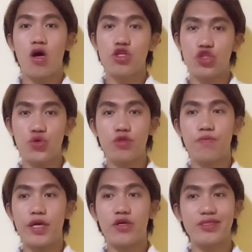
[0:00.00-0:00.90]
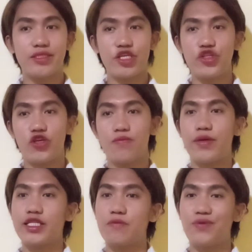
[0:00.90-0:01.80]
should be considered
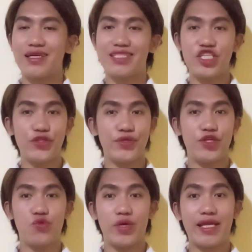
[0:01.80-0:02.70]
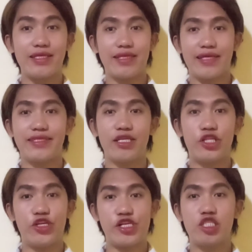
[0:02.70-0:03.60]
by the practitioner when assessing
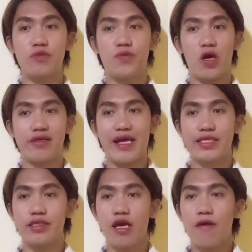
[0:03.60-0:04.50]
learners' progress